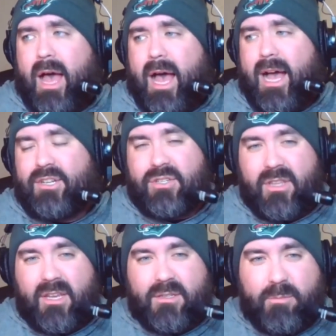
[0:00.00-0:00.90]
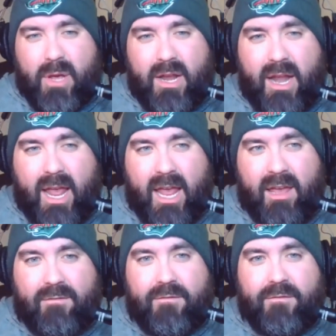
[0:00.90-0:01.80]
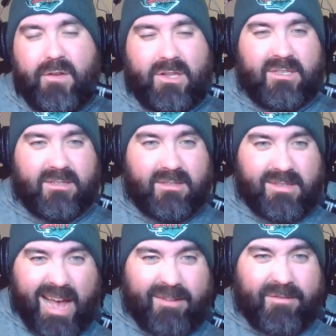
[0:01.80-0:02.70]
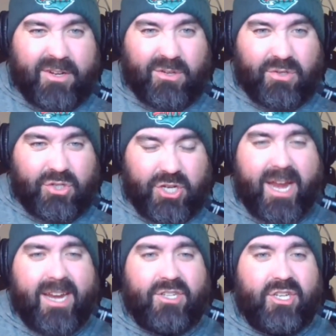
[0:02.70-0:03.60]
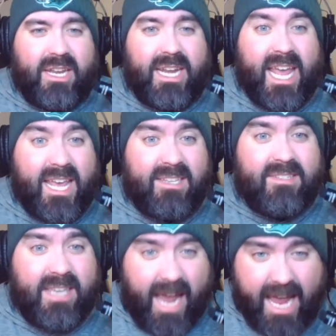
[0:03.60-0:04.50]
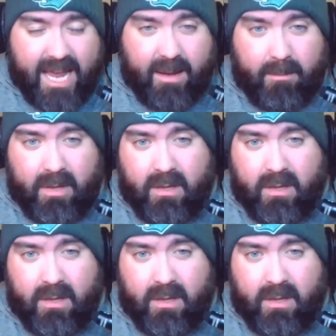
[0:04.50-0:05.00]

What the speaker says: I just think it's been a philosophical change in his game.